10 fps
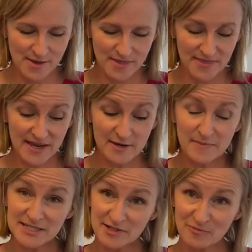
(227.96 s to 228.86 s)
that I
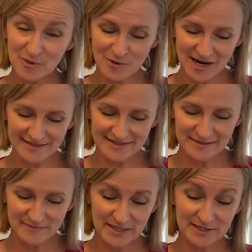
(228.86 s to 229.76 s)
must have progressed
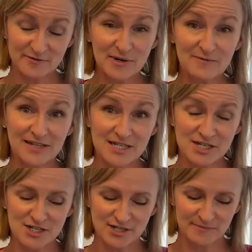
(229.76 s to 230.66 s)
because of my
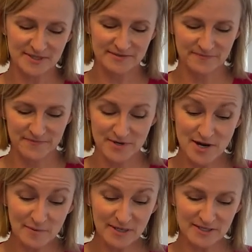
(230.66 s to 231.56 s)
relationships,
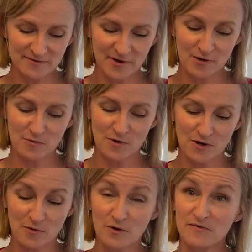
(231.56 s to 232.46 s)
not because of hard
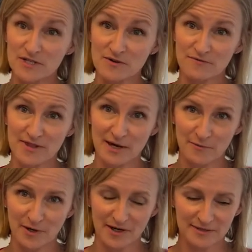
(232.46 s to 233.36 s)
work or a vision for that
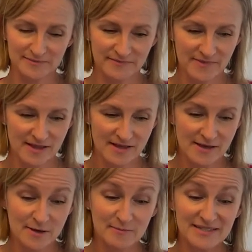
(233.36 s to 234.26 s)
work.
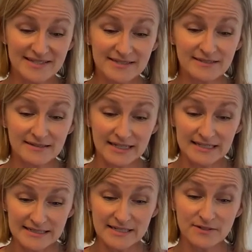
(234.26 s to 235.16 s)
But still, I
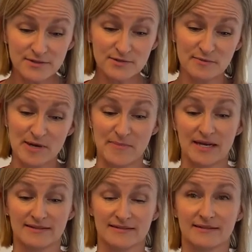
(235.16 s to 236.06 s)
continued doing my
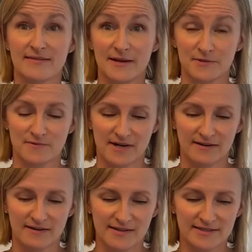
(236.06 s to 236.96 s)
best, and that was
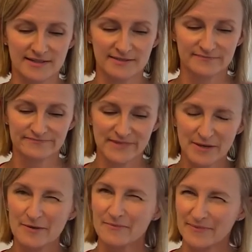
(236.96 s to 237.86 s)
recognized.
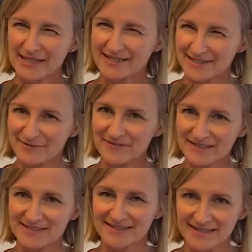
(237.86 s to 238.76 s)
But I still
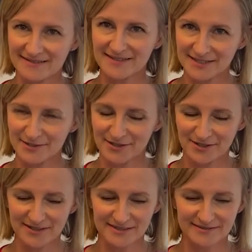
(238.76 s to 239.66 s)
felt a subtle undercurrent.